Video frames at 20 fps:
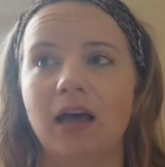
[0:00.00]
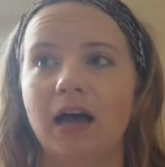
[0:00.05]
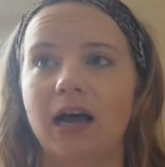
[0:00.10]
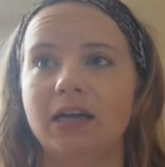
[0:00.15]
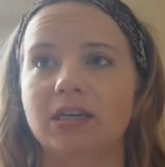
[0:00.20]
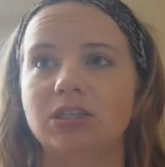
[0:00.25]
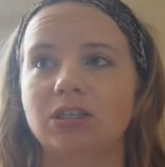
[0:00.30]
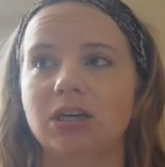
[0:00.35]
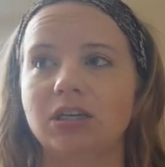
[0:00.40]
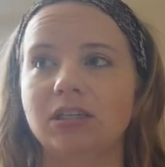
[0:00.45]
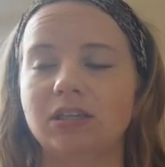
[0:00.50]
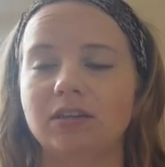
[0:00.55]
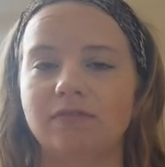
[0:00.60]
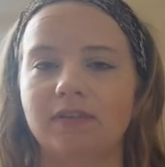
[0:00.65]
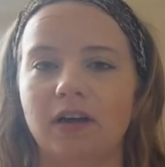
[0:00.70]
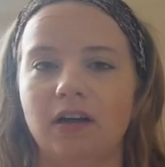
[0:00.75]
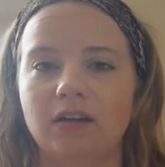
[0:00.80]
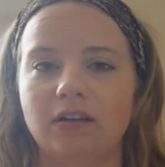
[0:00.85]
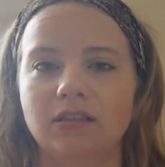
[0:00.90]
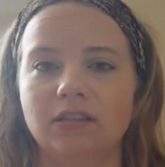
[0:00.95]
I just
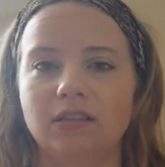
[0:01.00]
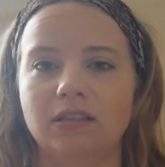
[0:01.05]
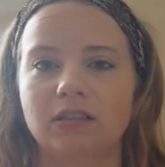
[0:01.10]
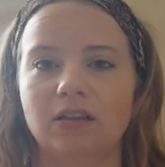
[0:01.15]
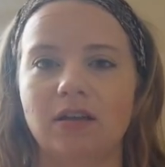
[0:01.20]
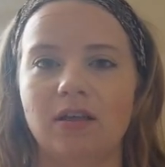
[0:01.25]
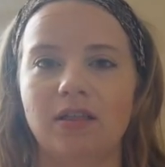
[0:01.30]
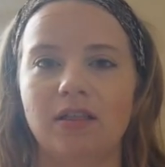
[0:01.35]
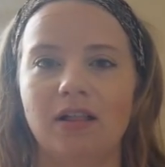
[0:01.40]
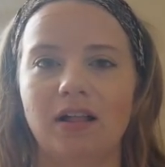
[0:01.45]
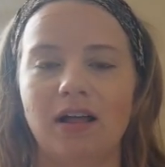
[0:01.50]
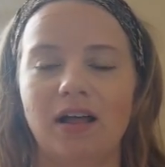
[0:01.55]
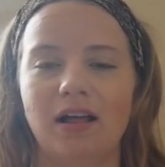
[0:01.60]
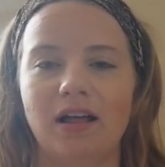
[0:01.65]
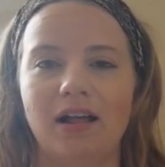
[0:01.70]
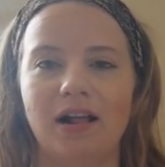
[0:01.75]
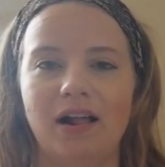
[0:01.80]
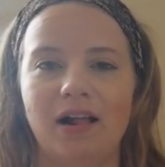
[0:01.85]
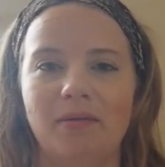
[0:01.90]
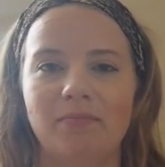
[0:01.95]
felt,
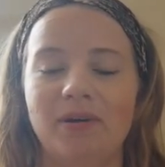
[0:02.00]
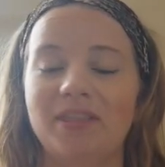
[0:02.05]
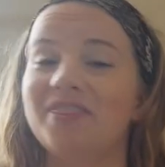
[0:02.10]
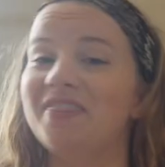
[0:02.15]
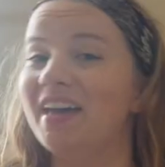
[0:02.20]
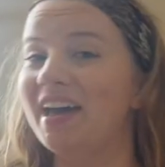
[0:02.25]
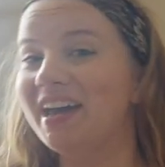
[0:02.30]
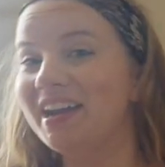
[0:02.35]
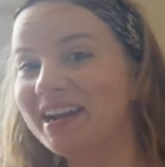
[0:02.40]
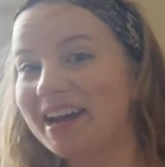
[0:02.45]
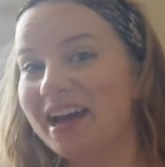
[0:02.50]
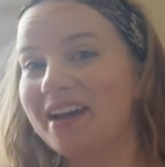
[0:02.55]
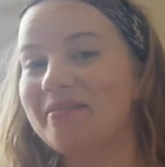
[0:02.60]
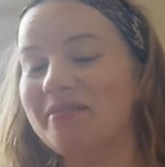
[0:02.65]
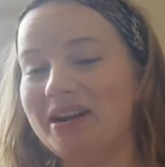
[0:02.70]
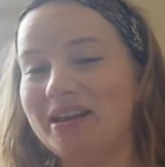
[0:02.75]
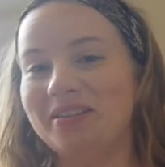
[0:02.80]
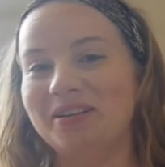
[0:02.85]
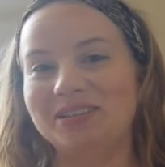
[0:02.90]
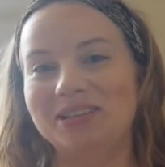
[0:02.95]
but then I
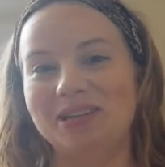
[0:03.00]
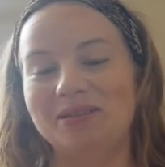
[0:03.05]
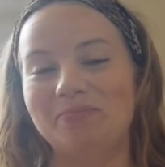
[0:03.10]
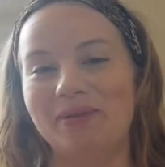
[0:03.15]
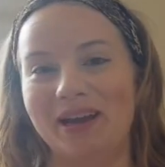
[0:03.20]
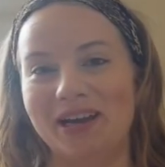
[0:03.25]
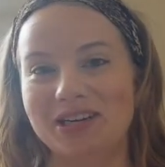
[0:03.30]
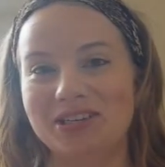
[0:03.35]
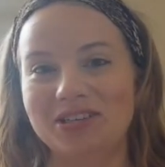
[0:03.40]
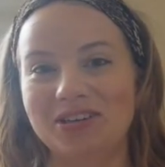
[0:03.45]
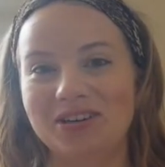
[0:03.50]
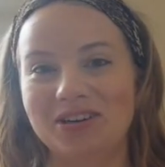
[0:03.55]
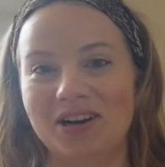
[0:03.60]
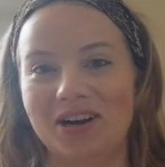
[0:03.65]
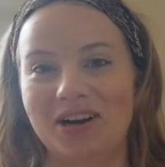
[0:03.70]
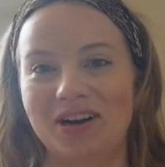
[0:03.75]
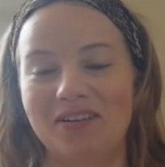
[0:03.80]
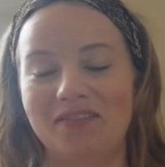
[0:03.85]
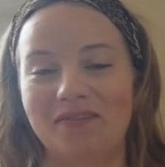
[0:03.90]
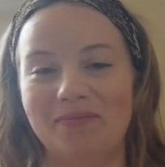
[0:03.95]
went and looked at the picture
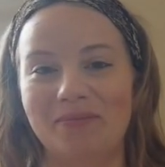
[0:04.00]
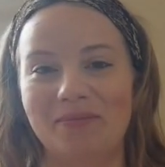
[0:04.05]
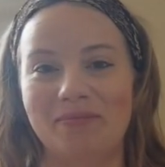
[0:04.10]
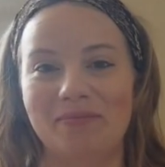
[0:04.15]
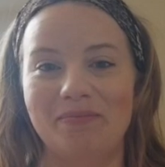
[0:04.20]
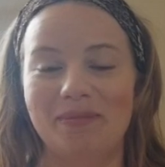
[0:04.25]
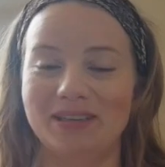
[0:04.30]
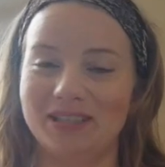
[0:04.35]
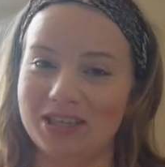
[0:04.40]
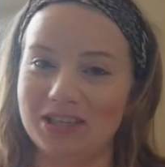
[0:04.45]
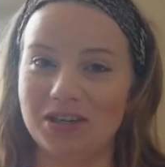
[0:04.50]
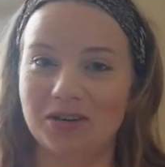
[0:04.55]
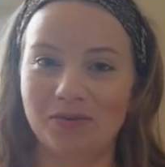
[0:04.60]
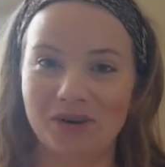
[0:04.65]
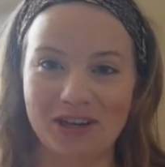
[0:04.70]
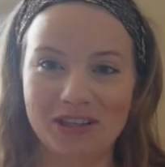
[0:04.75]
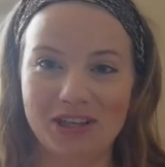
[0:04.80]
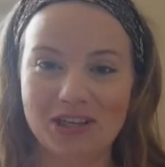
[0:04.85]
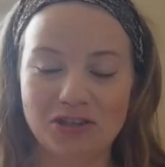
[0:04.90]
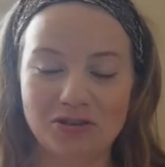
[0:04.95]
of my sister
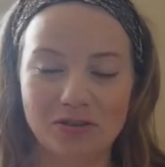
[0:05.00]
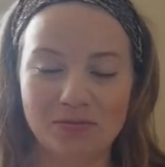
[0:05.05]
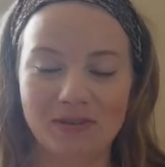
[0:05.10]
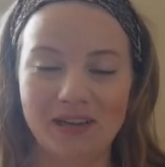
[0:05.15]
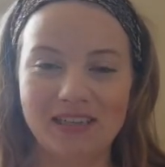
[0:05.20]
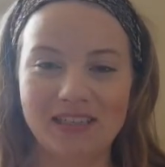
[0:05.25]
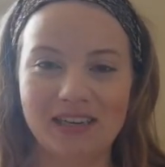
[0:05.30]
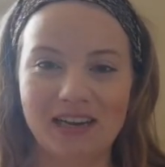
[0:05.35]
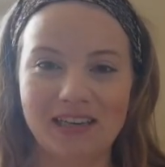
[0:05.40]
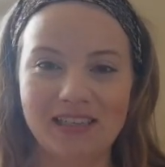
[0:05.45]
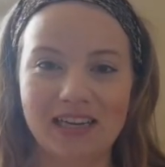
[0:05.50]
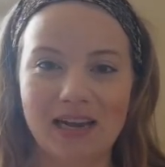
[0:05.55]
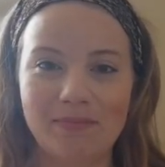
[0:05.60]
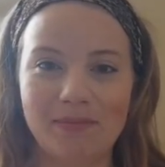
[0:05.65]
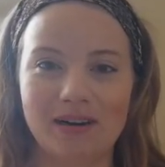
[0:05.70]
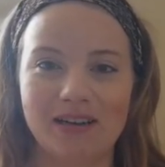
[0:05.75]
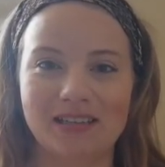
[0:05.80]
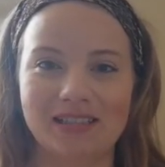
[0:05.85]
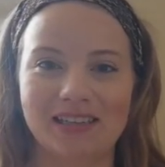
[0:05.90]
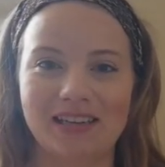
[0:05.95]
wearing the Streamlined tank top,
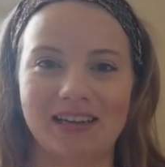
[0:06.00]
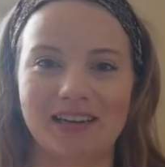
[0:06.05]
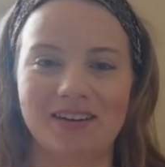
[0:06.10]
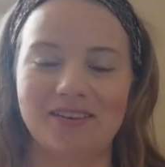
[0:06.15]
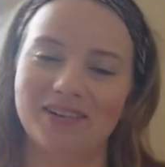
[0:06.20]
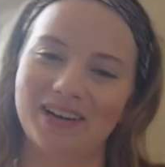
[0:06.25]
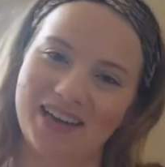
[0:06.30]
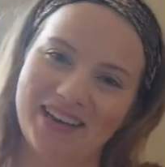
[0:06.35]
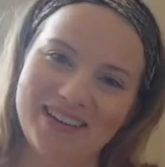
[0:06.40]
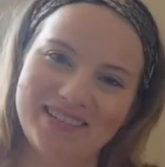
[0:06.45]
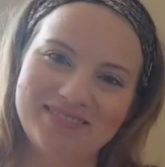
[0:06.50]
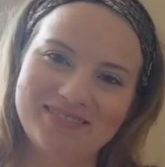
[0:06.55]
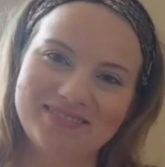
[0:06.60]
and I was like, okay,